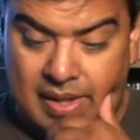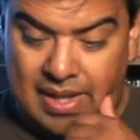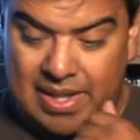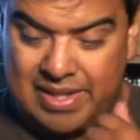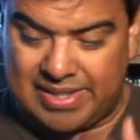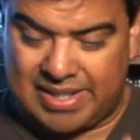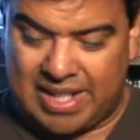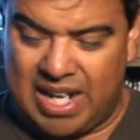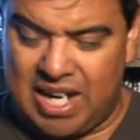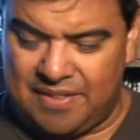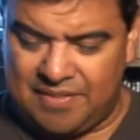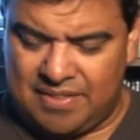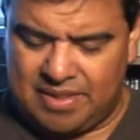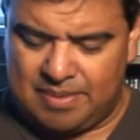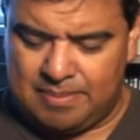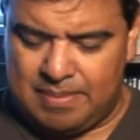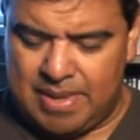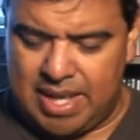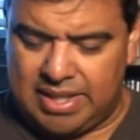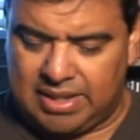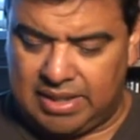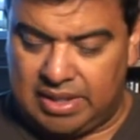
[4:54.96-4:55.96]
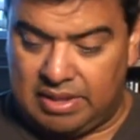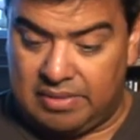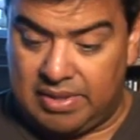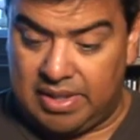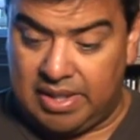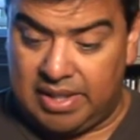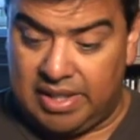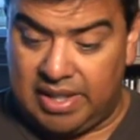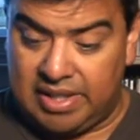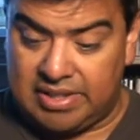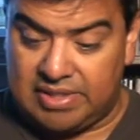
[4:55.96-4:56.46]
it's kind of a medley,
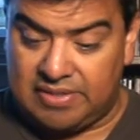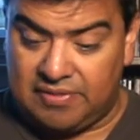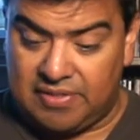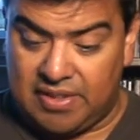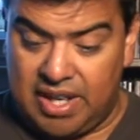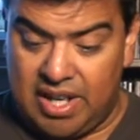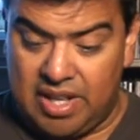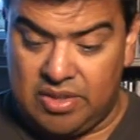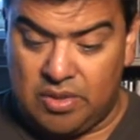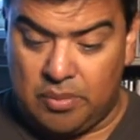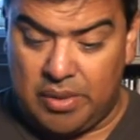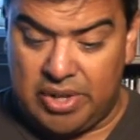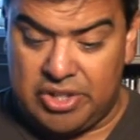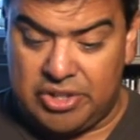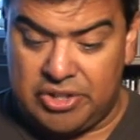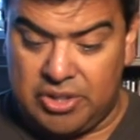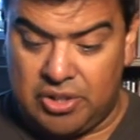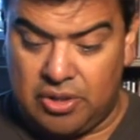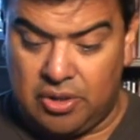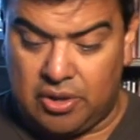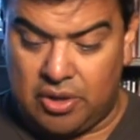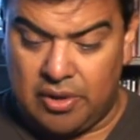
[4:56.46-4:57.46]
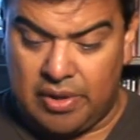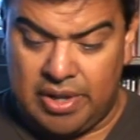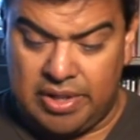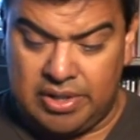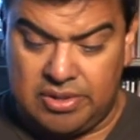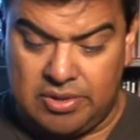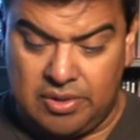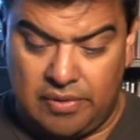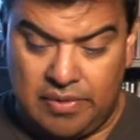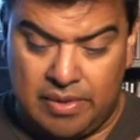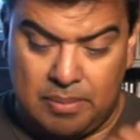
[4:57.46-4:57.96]
really. It's Fly on the Windshield
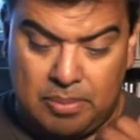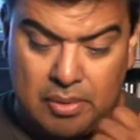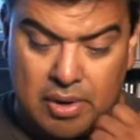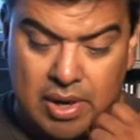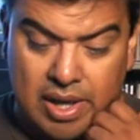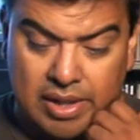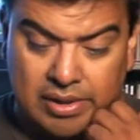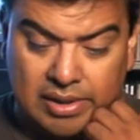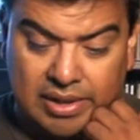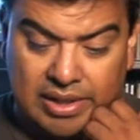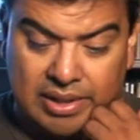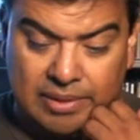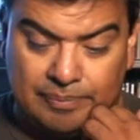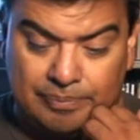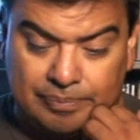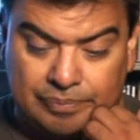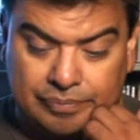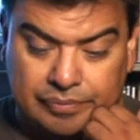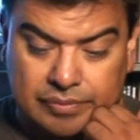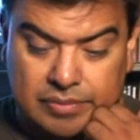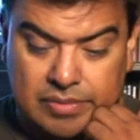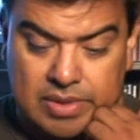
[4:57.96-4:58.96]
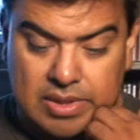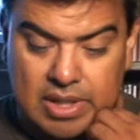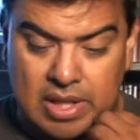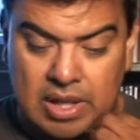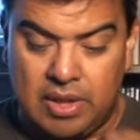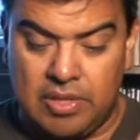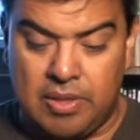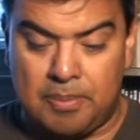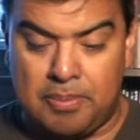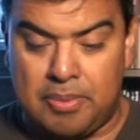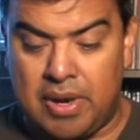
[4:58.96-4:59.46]
going to the Broadway
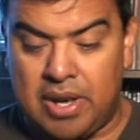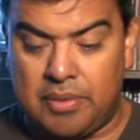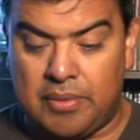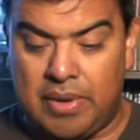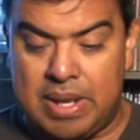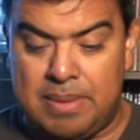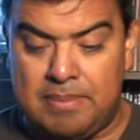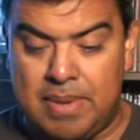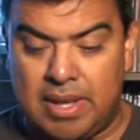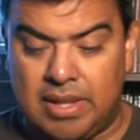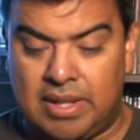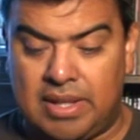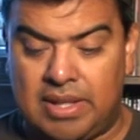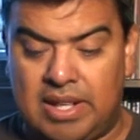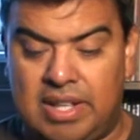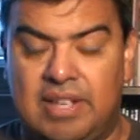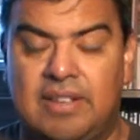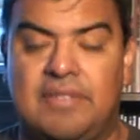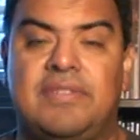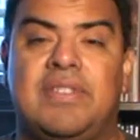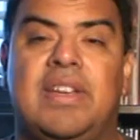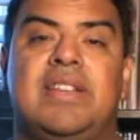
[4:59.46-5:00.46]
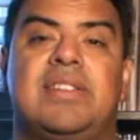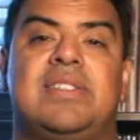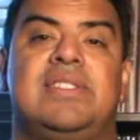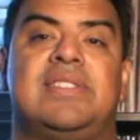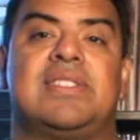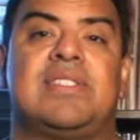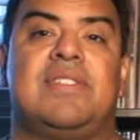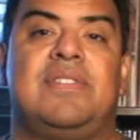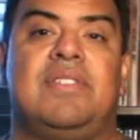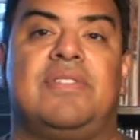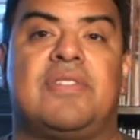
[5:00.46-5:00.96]
on the Broadway Melody of
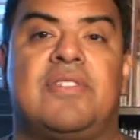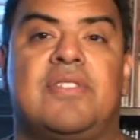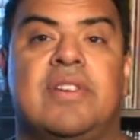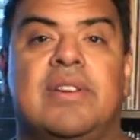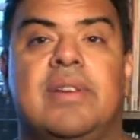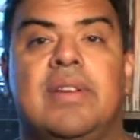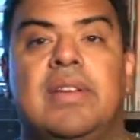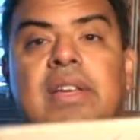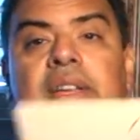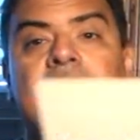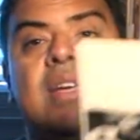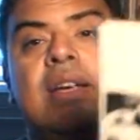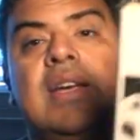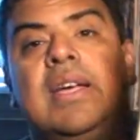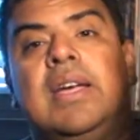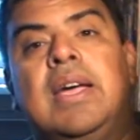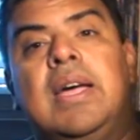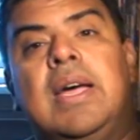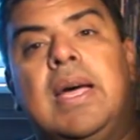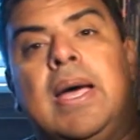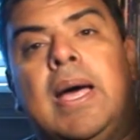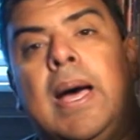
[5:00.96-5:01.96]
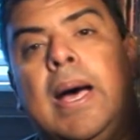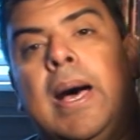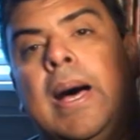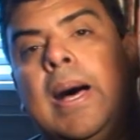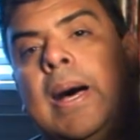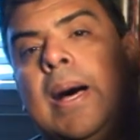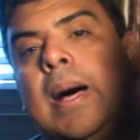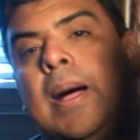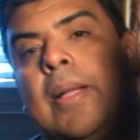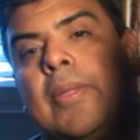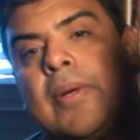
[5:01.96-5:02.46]
1974.
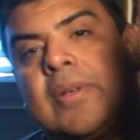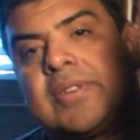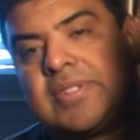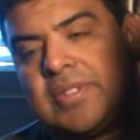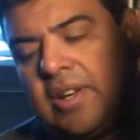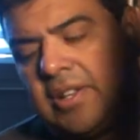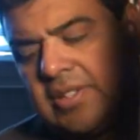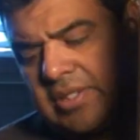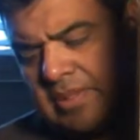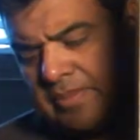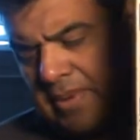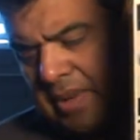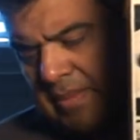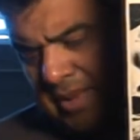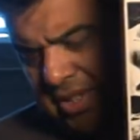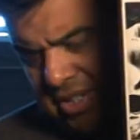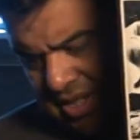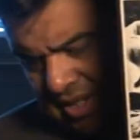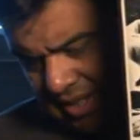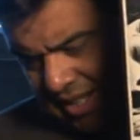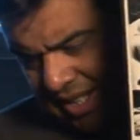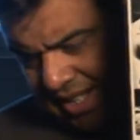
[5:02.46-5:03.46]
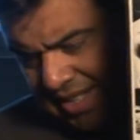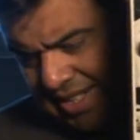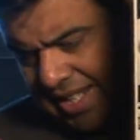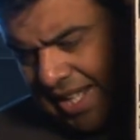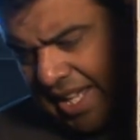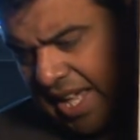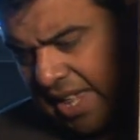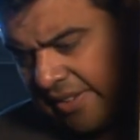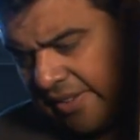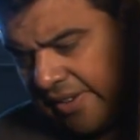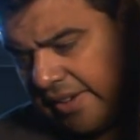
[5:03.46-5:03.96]
Those songs are pretty much linked
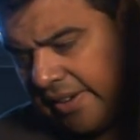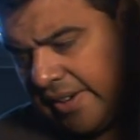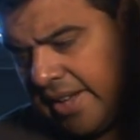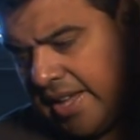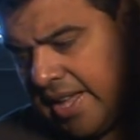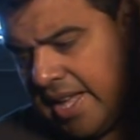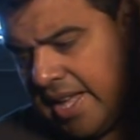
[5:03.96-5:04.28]
together.